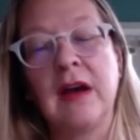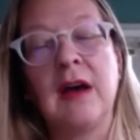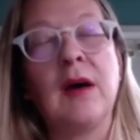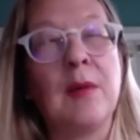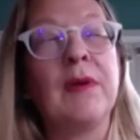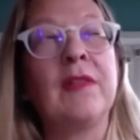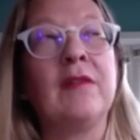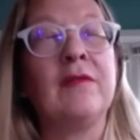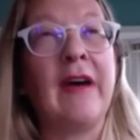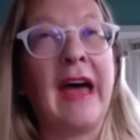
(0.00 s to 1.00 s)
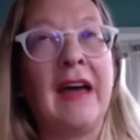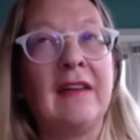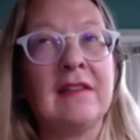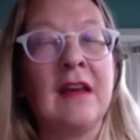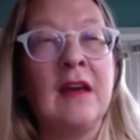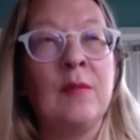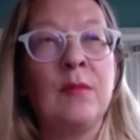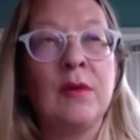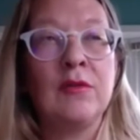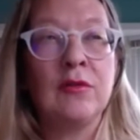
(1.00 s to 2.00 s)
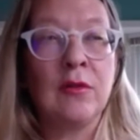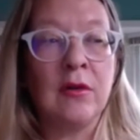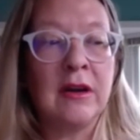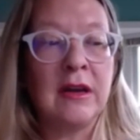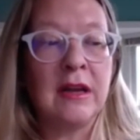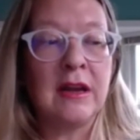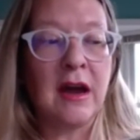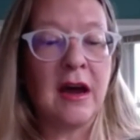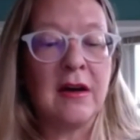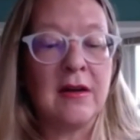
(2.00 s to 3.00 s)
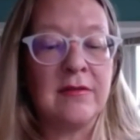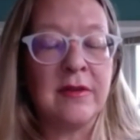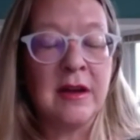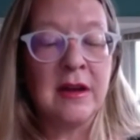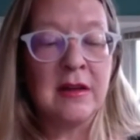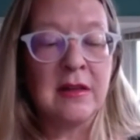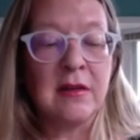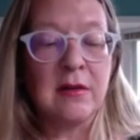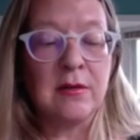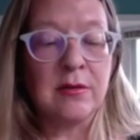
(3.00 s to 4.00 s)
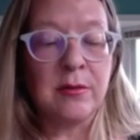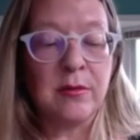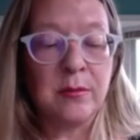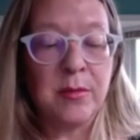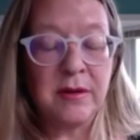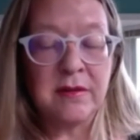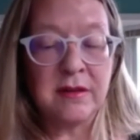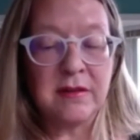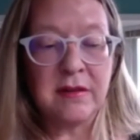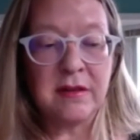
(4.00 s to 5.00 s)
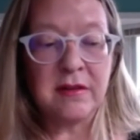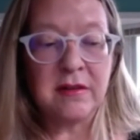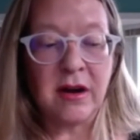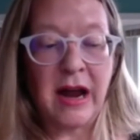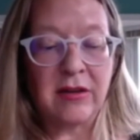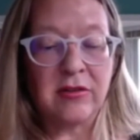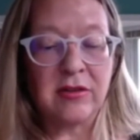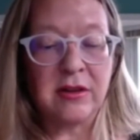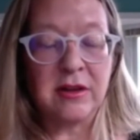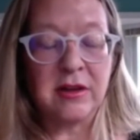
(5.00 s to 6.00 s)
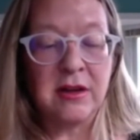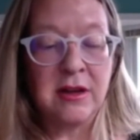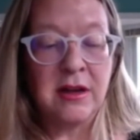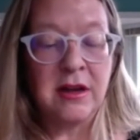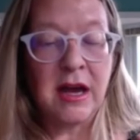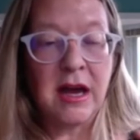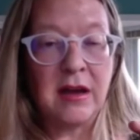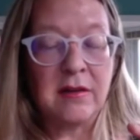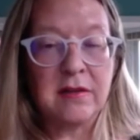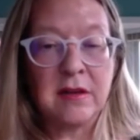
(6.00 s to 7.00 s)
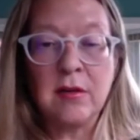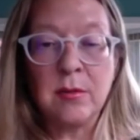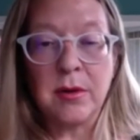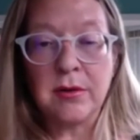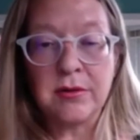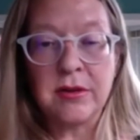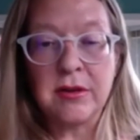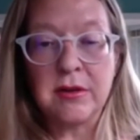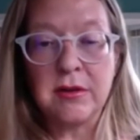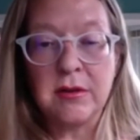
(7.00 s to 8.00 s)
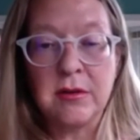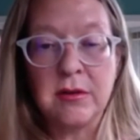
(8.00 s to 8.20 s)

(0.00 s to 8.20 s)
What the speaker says: but the vast majority of those businesses are actually single person